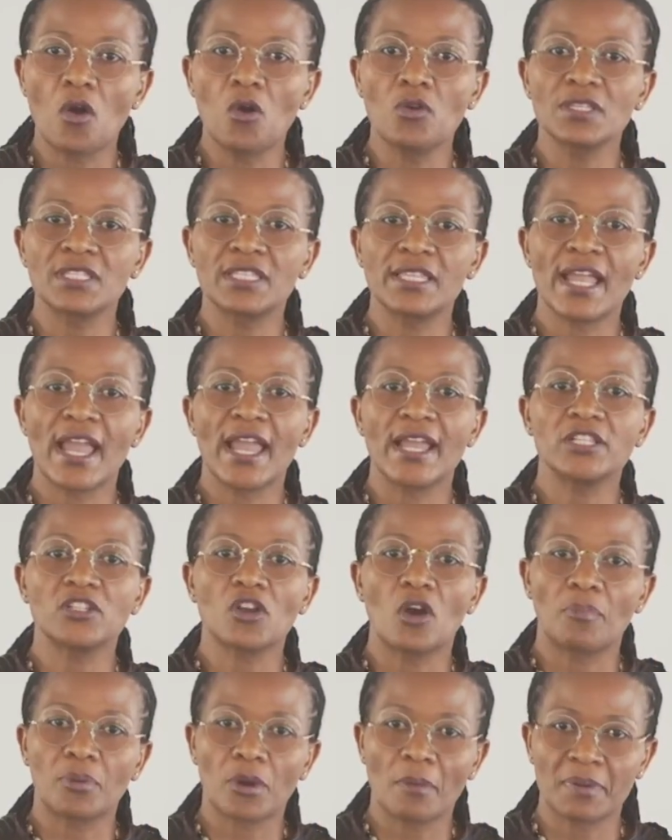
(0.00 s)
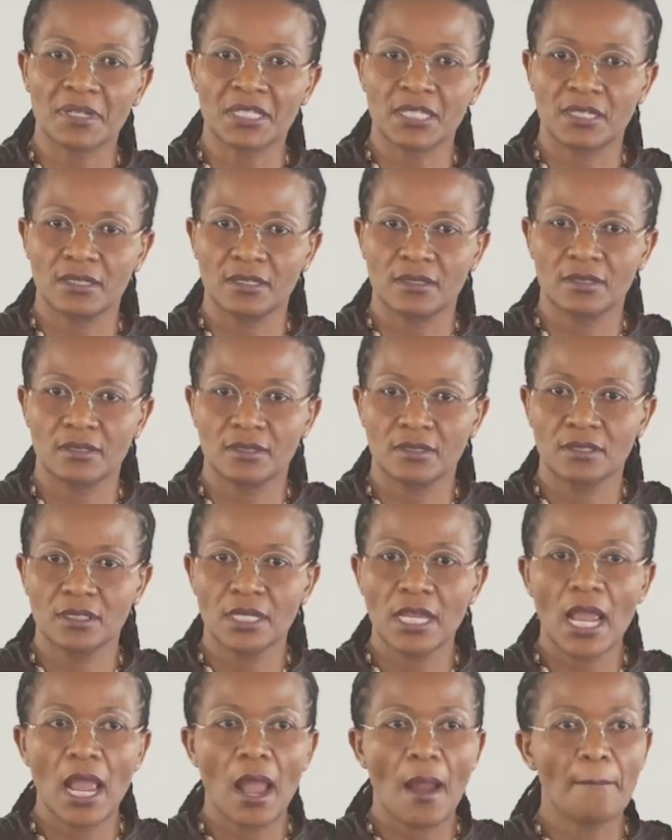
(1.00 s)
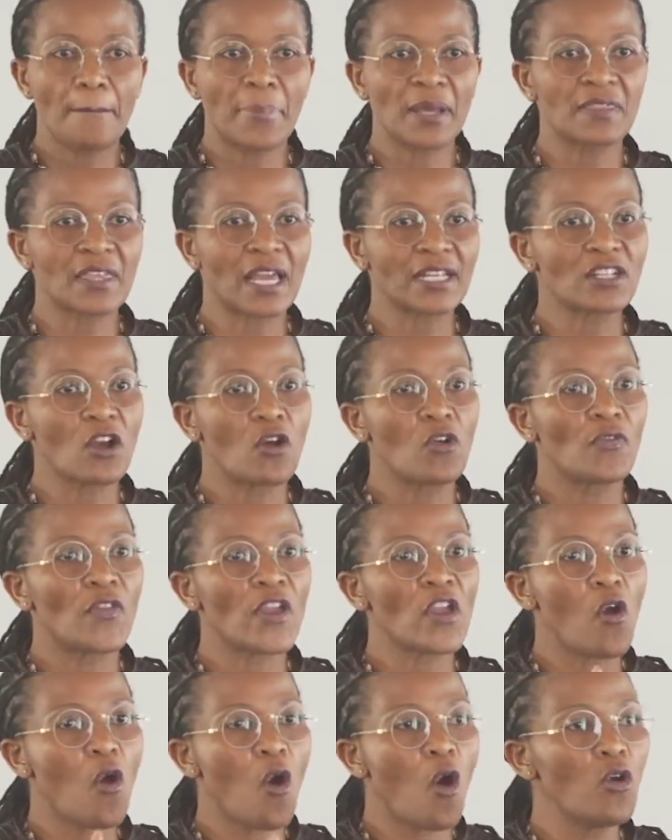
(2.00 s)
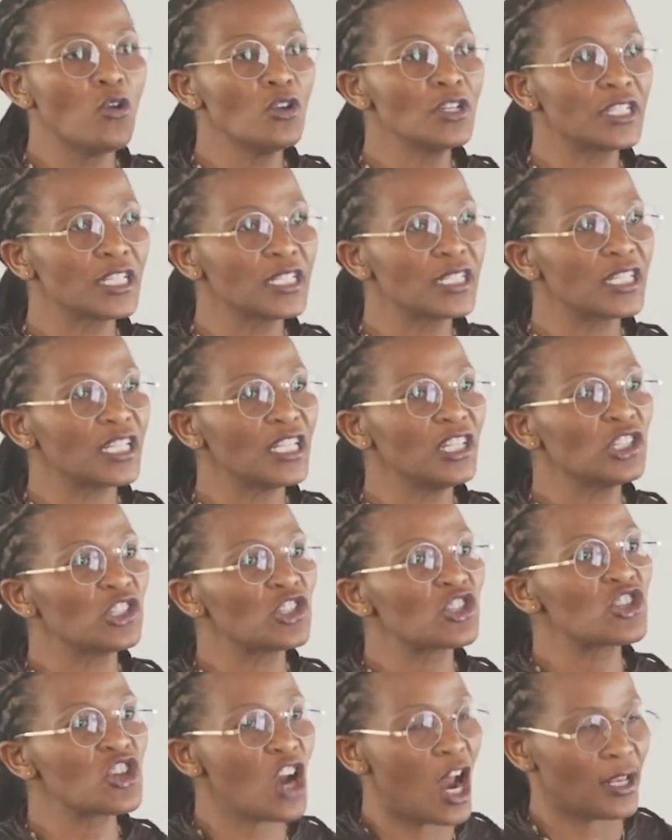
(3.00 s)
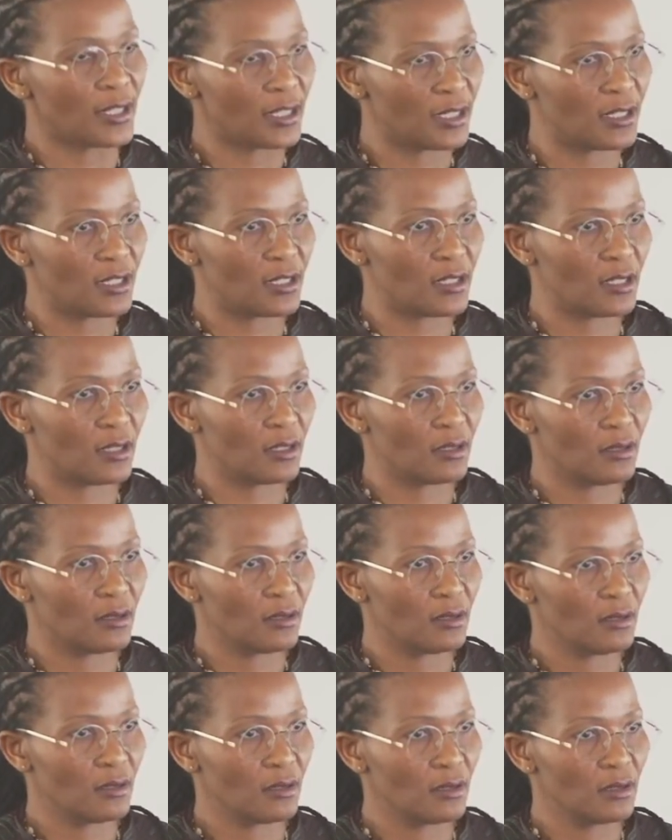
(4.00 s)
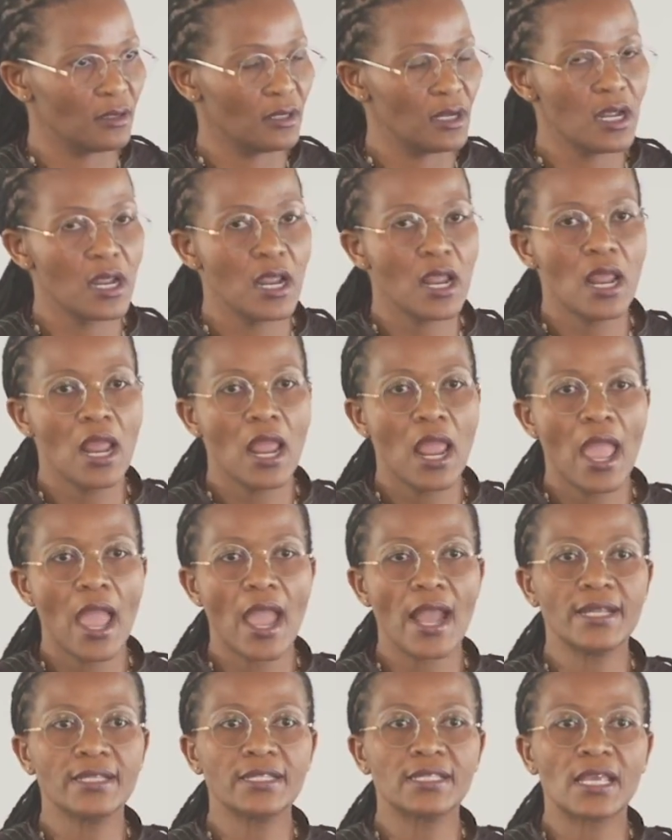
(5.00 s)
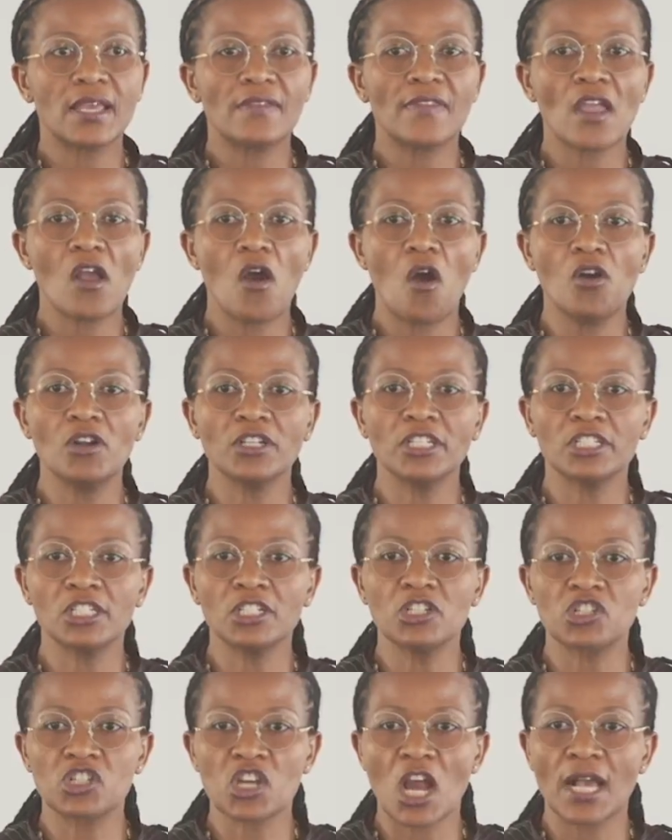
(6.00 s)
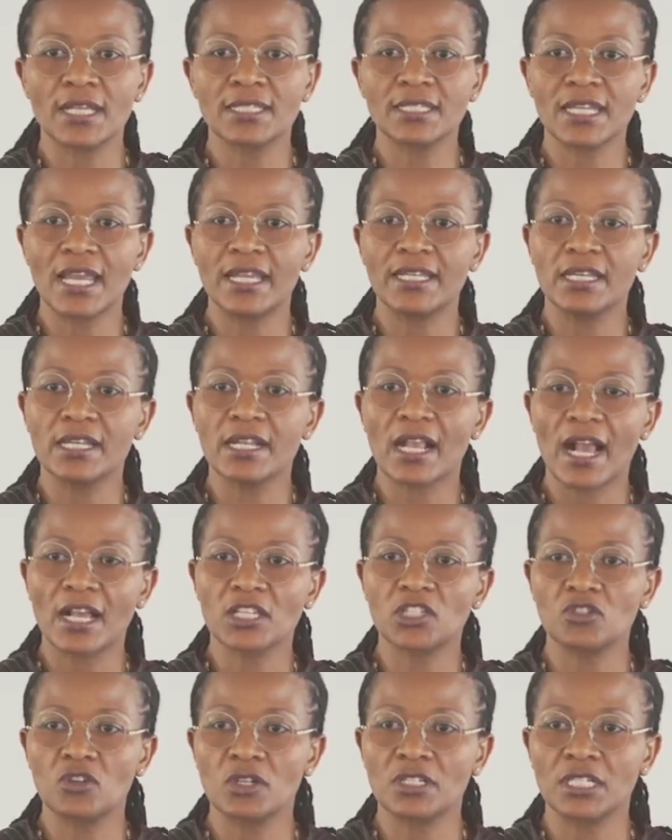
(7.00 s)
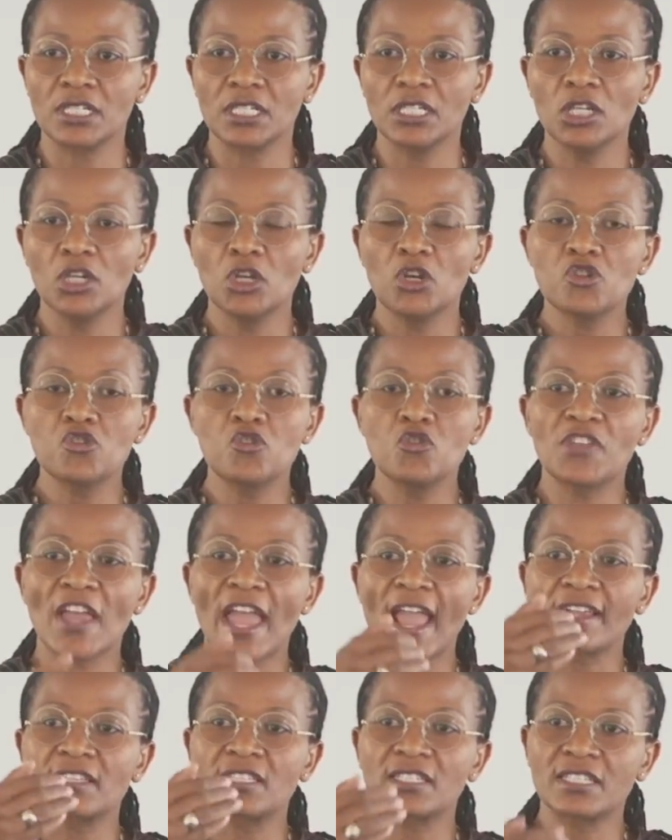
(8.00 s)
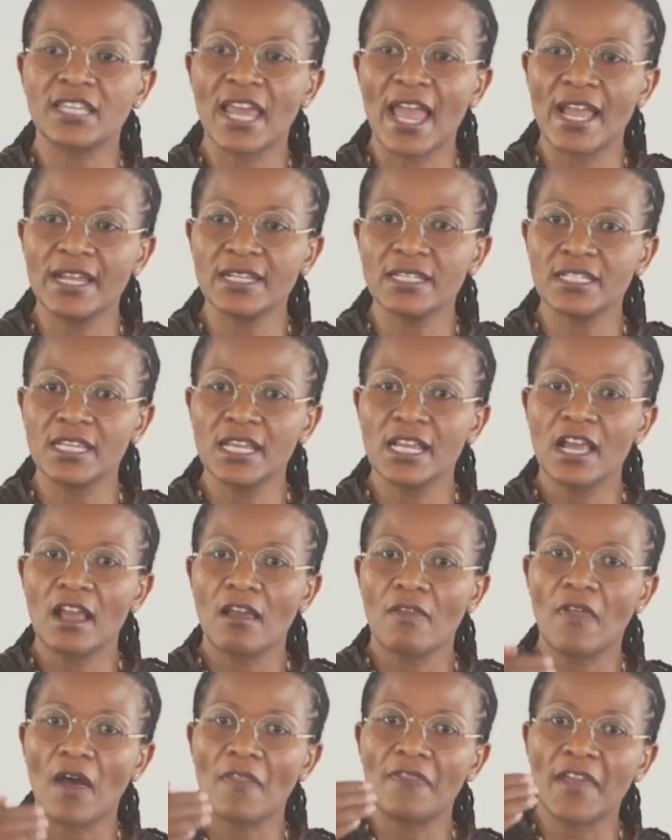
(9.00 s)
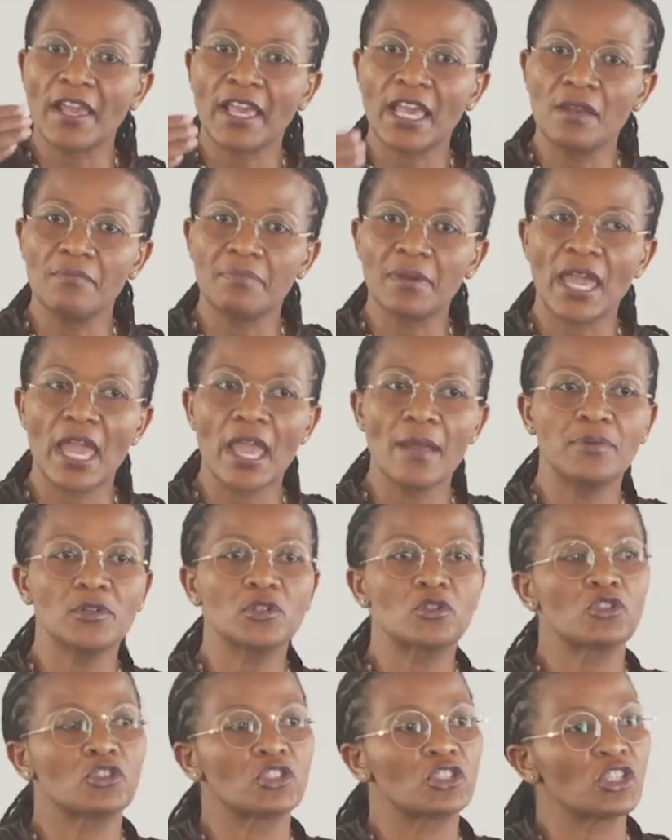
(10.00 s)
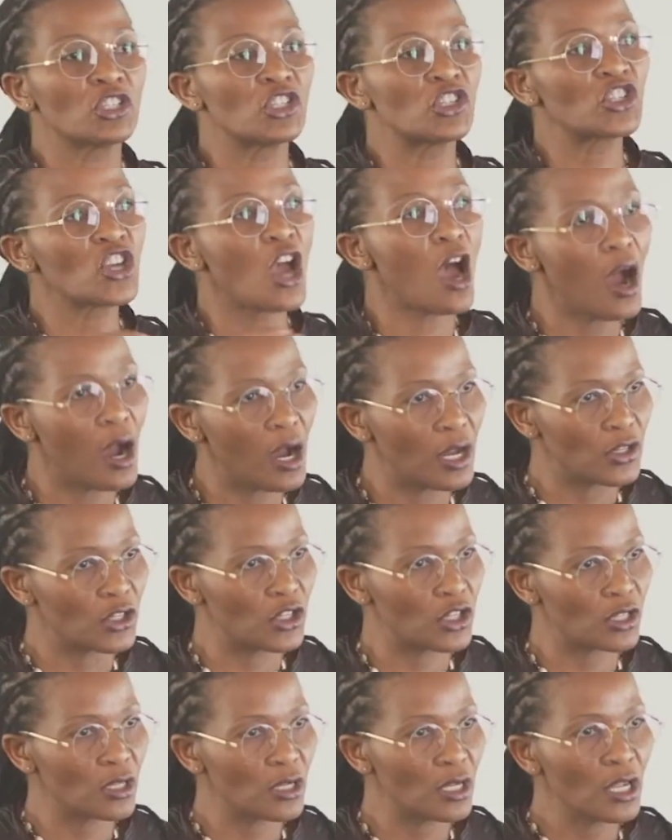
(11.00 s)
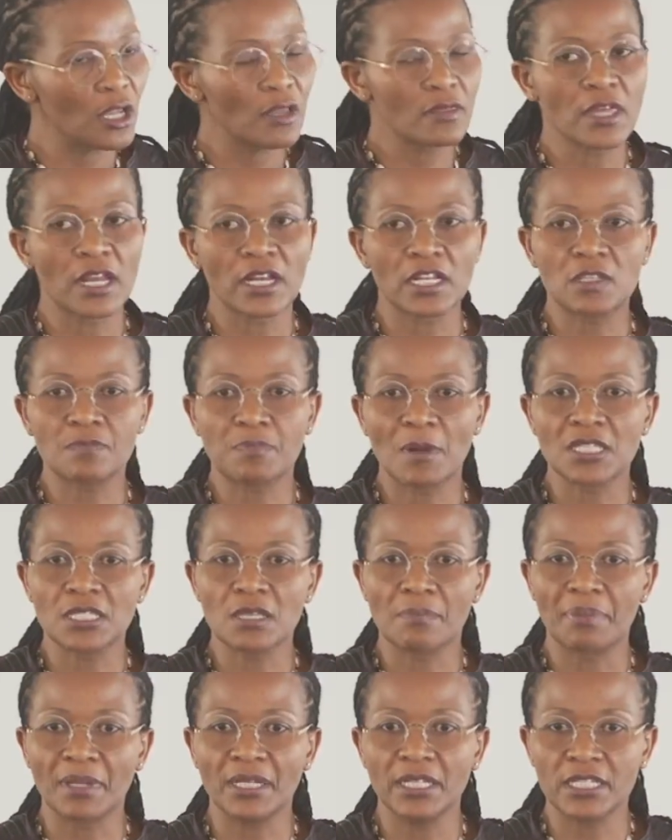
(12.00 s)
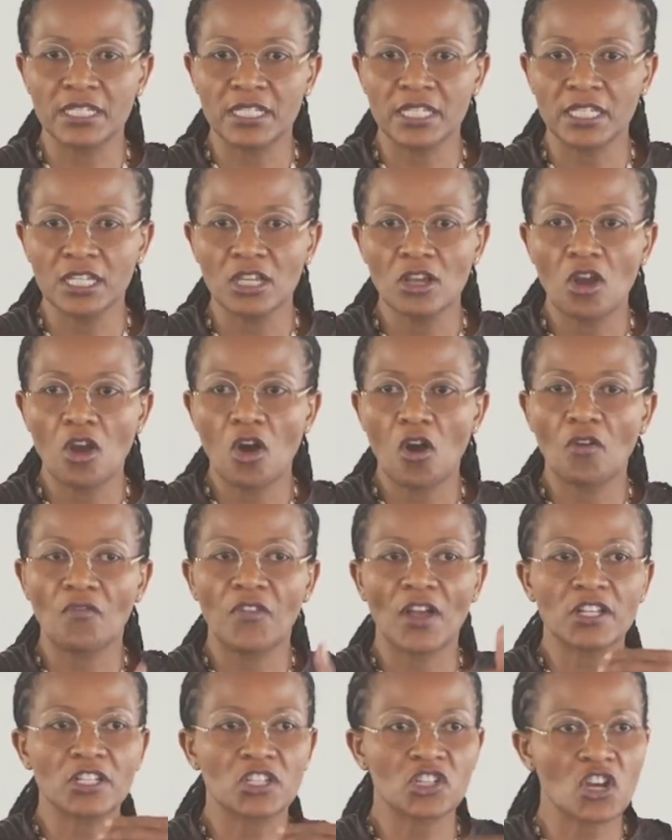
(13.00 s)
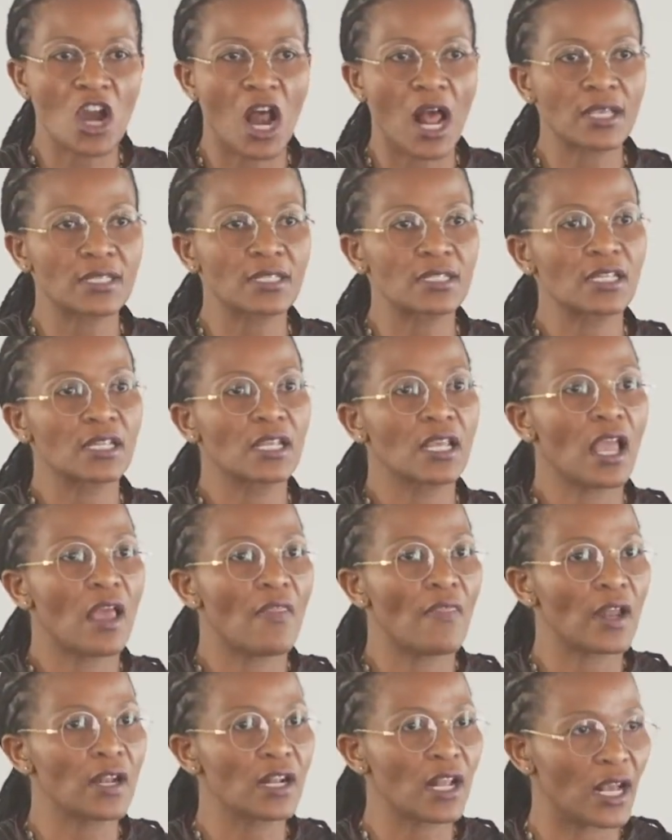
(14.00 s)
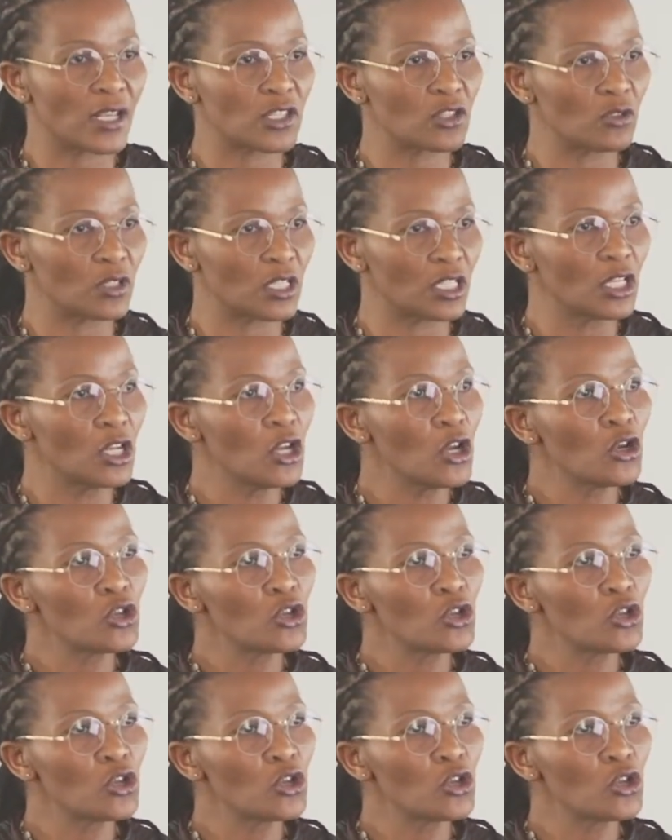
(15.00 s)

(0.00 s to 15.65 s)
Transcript: owns land or property, but that they hold it in trust and they hold it in trust and in custody to the extent that they can be able to discharge the responsibility of that trust and that custody.